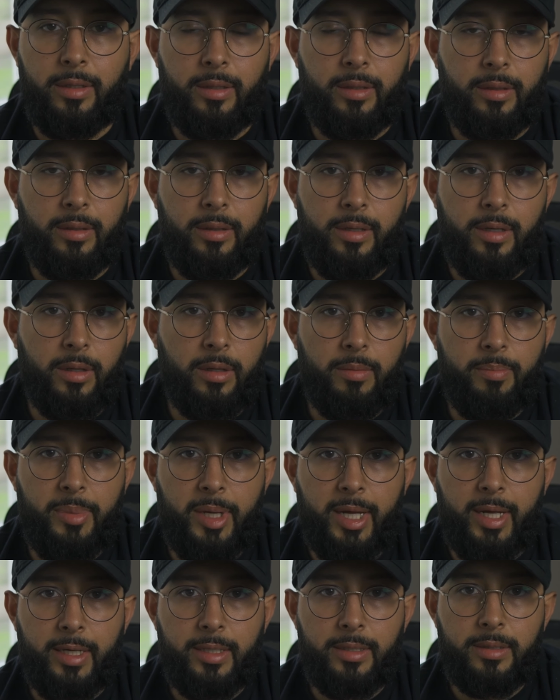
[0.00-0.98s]
the other
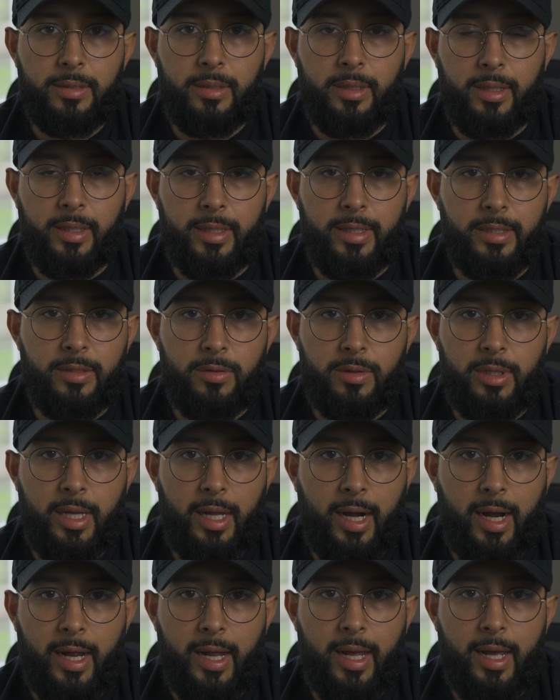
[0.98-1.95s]
banks, at least
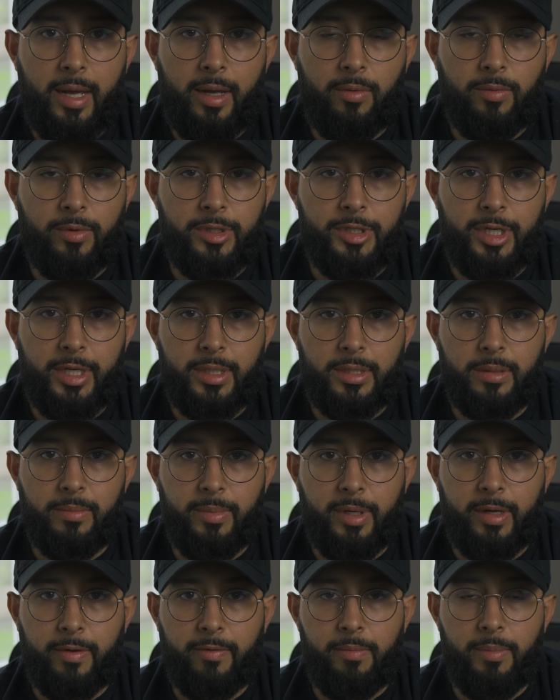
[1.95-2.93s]
that I had with Chase
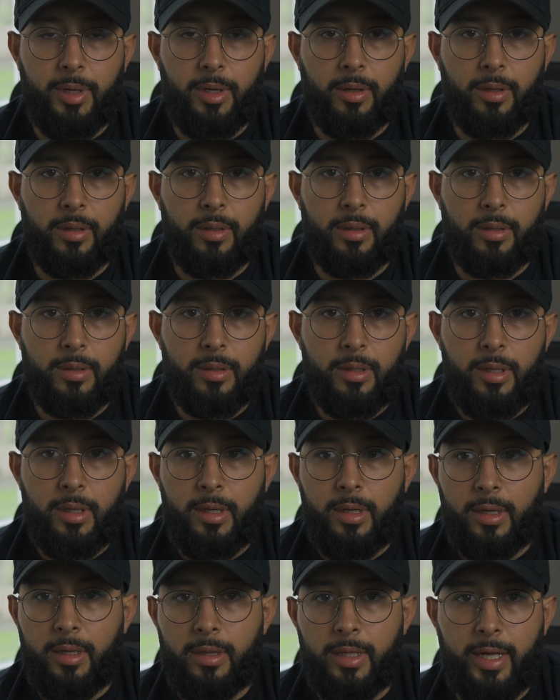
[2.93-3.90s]
and Bank of America,
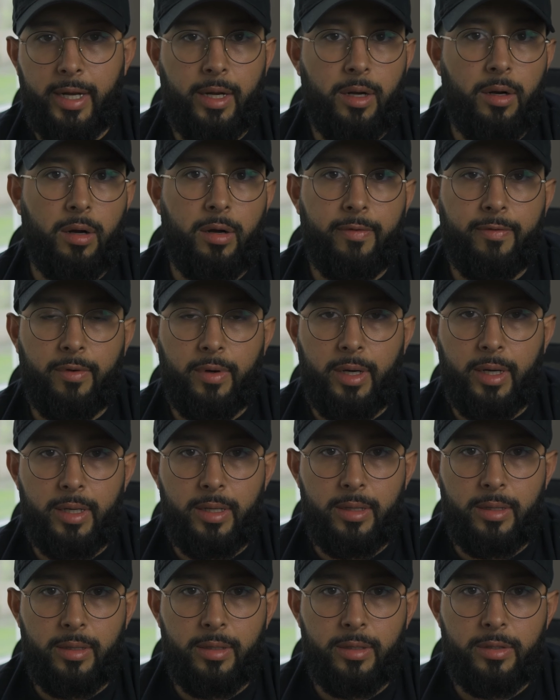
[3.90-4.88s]
they didn't offer
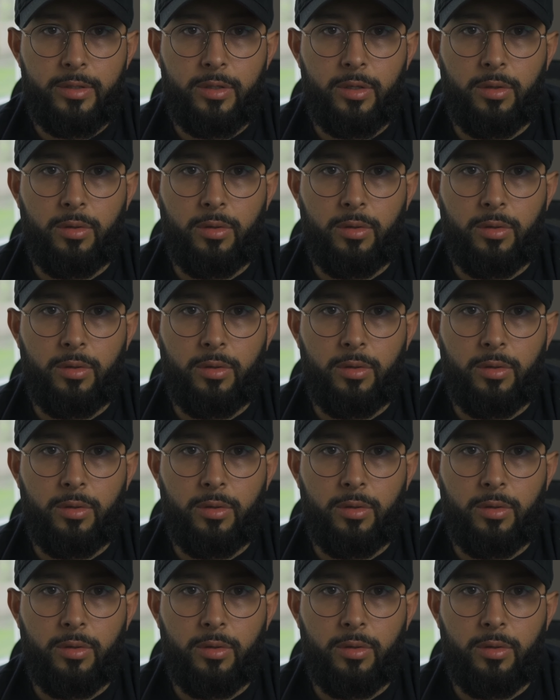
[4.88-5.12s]
any of this.